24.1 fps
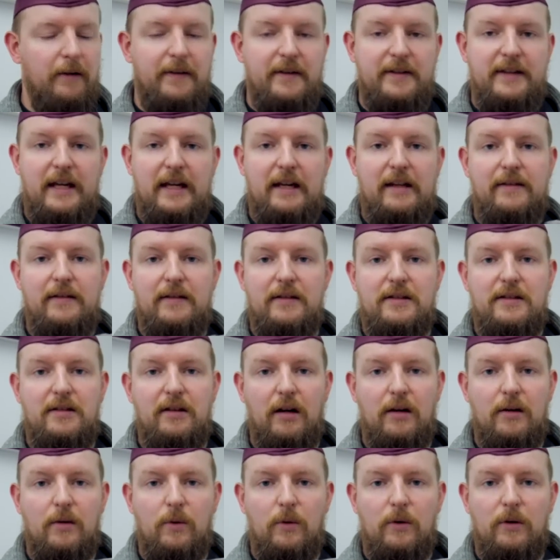the
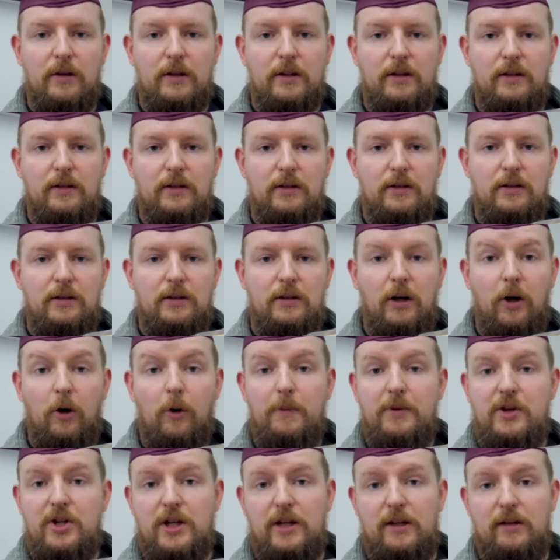TakeThis.org
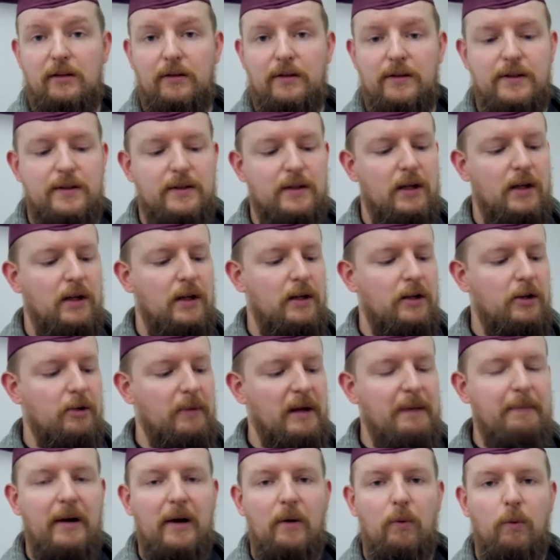Hope Shields. They're
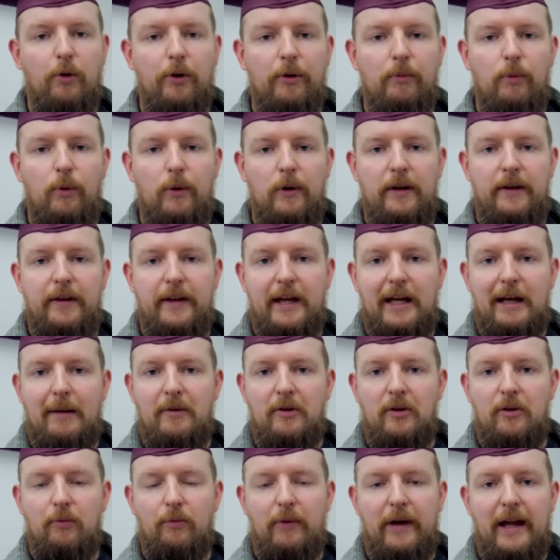made by Wormwood. They come
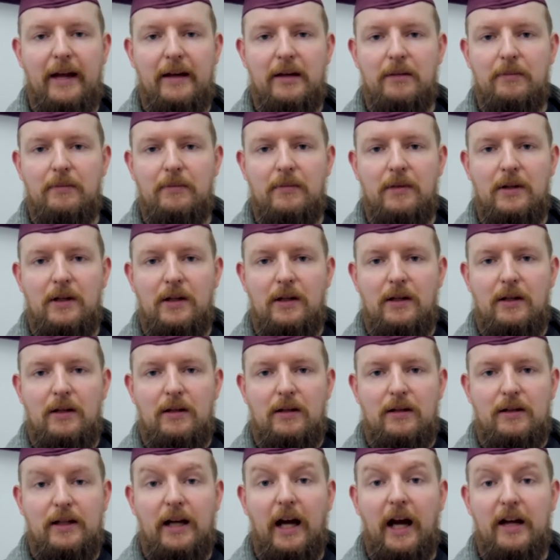in a random
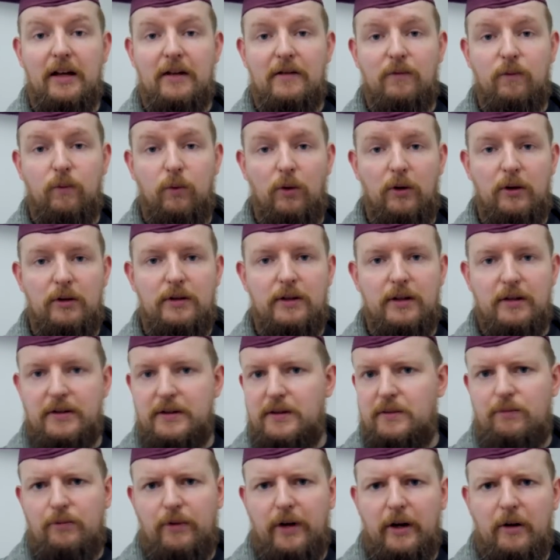kind of wood.
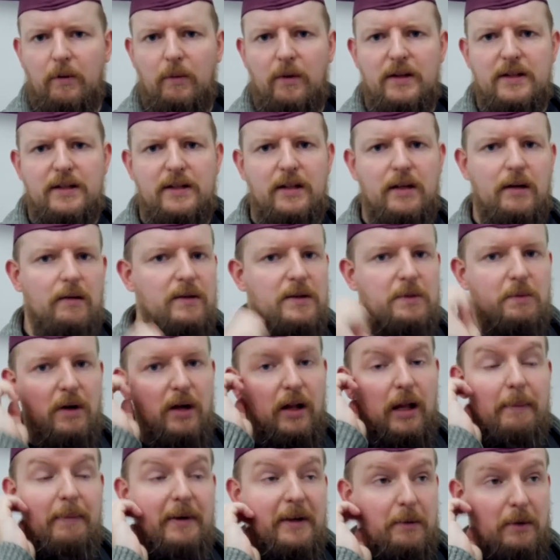There's rare ones in there as
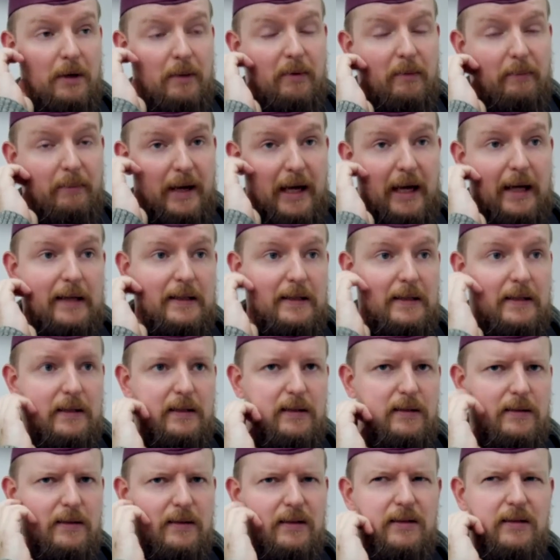well. I picked one up at
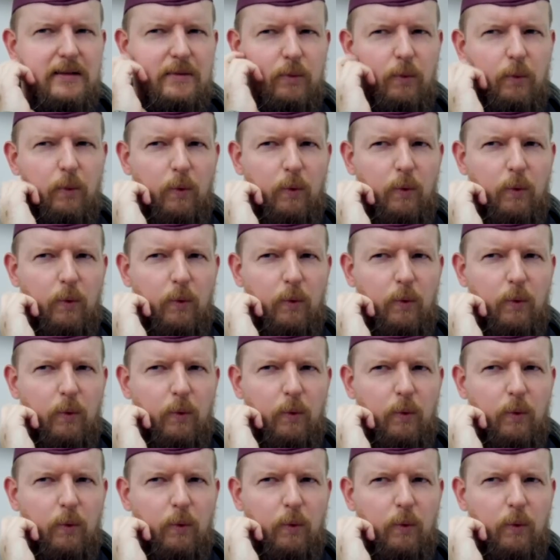PAX